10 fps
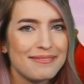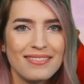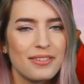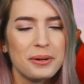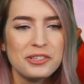
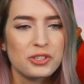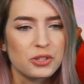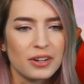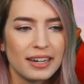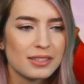Nora's
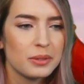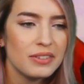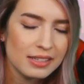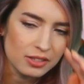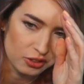just great, so
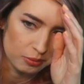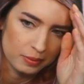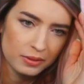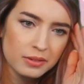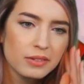even as a
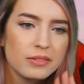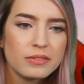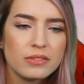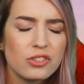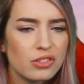dupe,
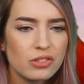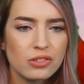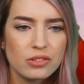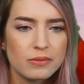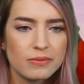she's
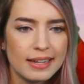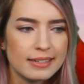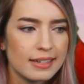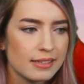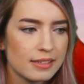
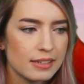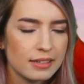fantastic.